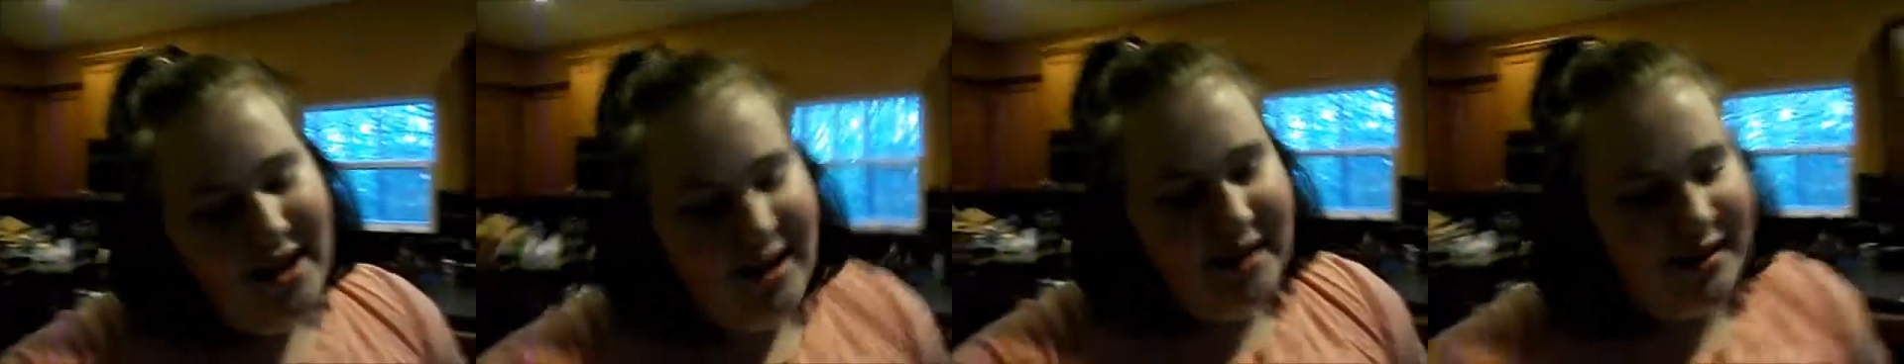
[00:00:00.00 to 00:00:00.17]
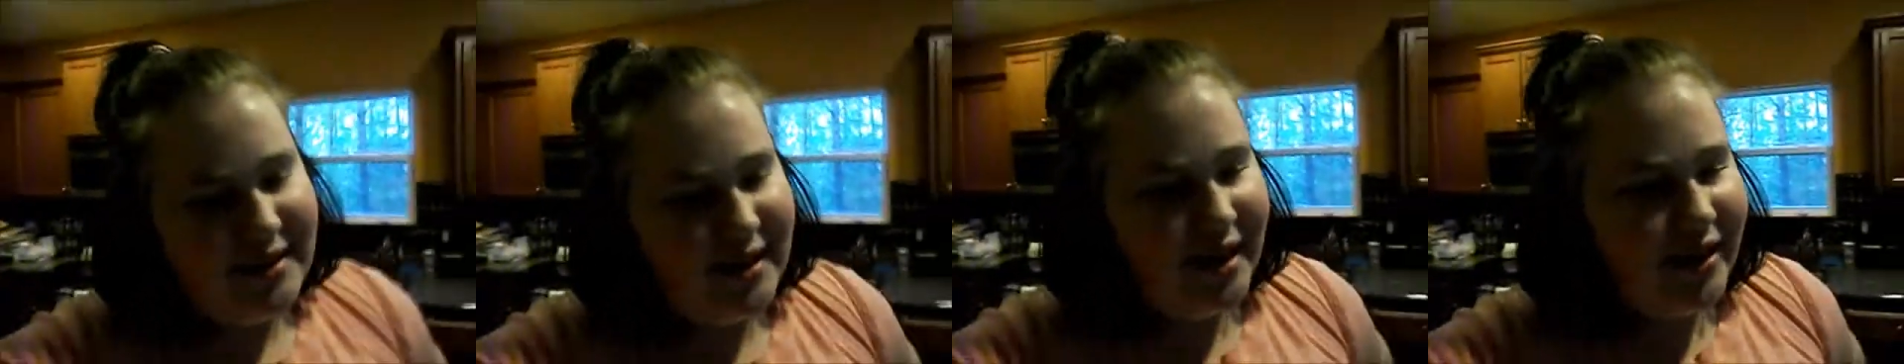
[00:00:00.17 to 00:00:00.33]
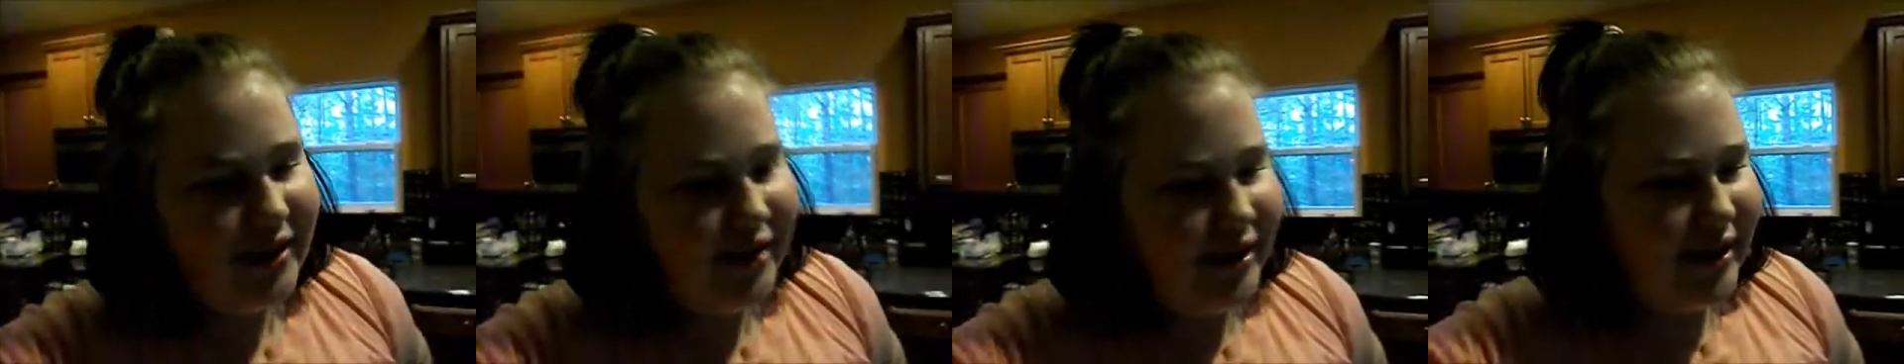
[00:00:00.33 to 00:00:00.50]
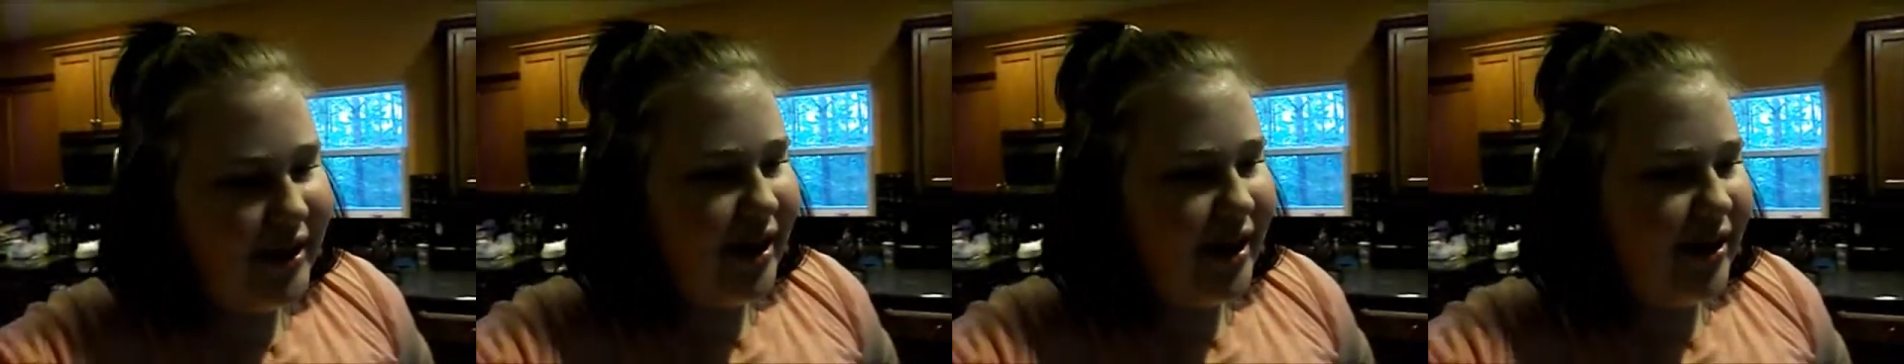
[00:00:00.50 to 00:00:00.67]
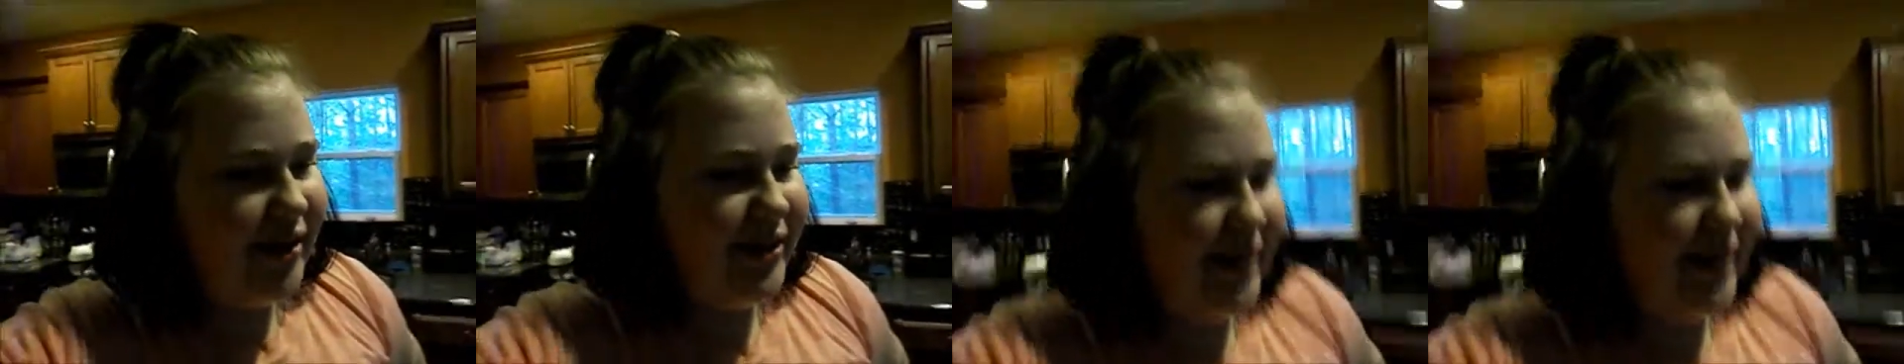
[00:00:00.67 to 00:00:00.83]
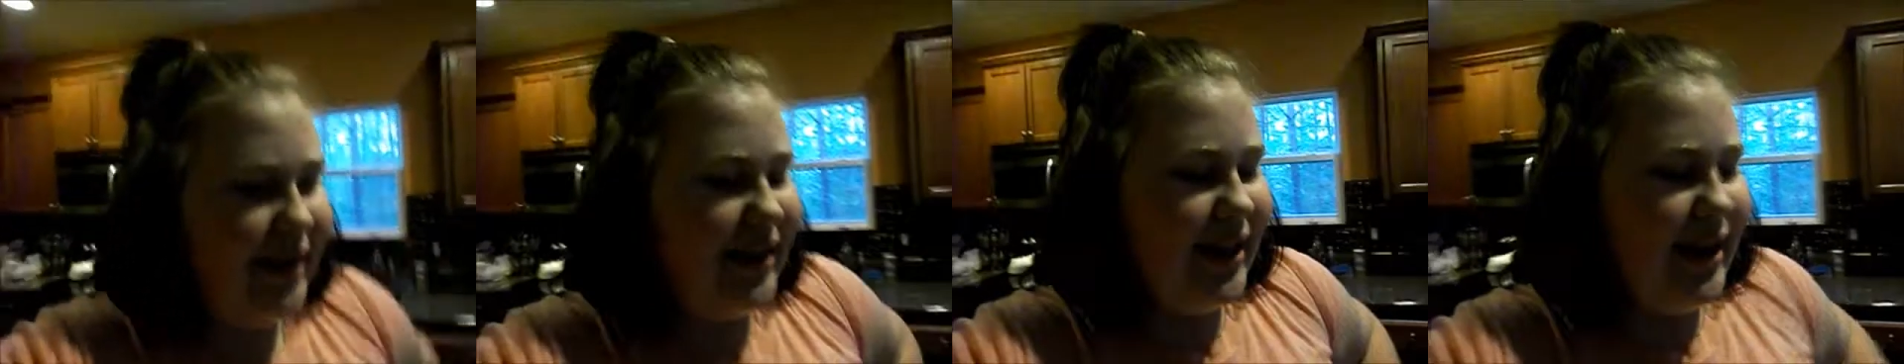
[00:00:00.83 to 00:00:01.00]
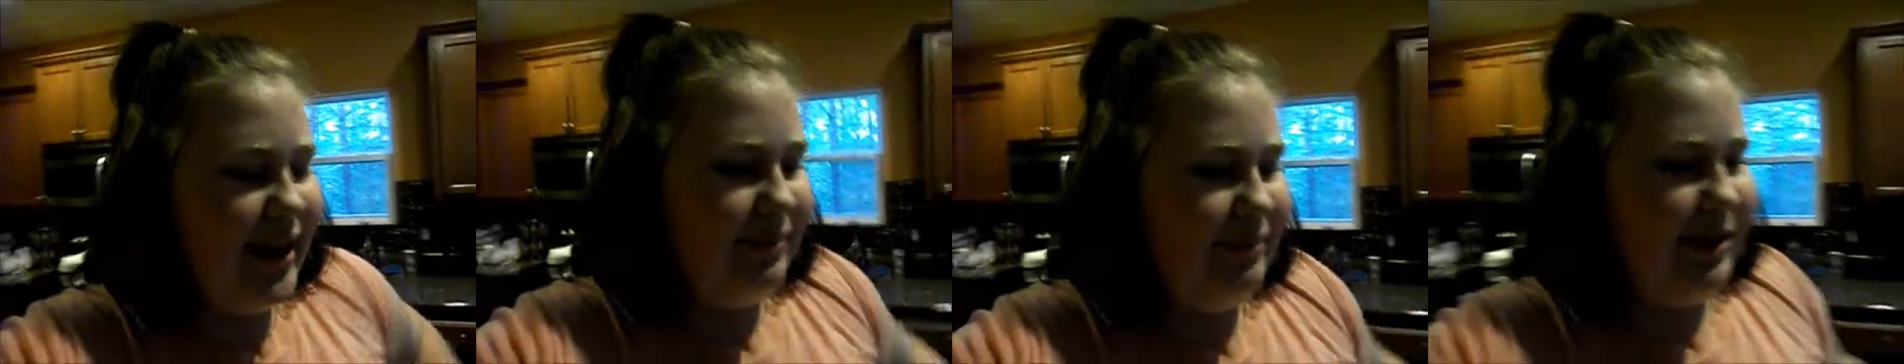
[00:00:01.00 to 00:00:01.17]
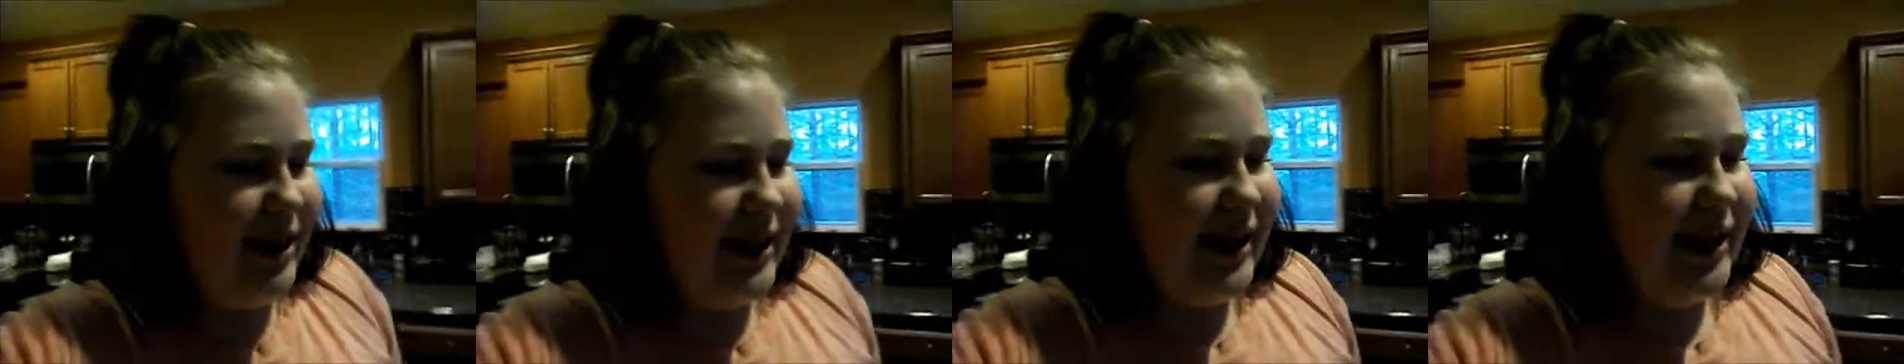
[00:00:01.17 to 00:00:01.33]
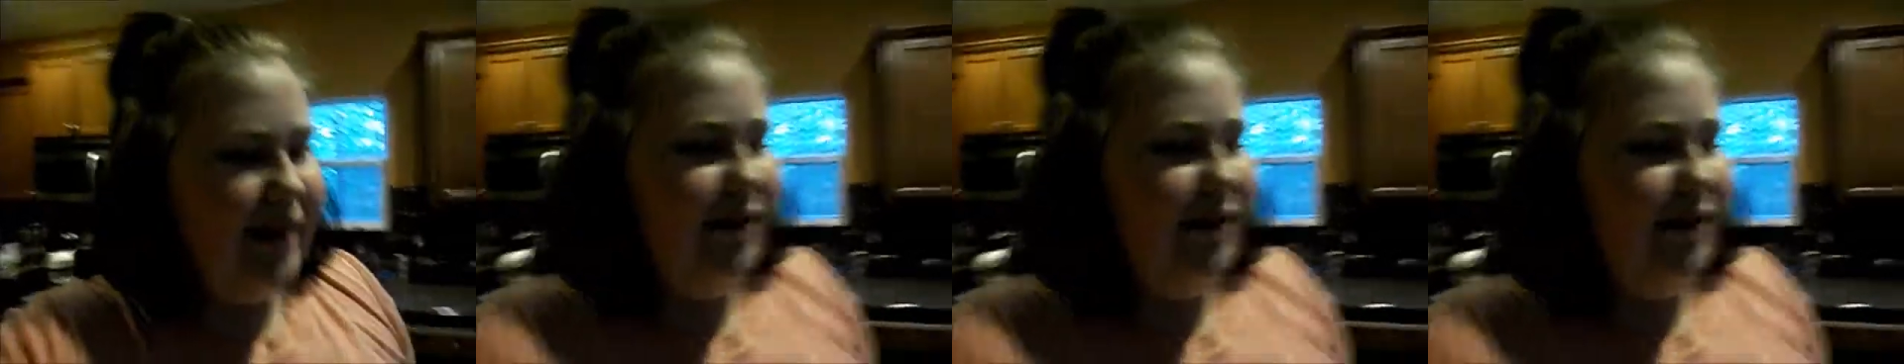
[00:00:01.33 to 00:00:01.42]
So, you know, then they bring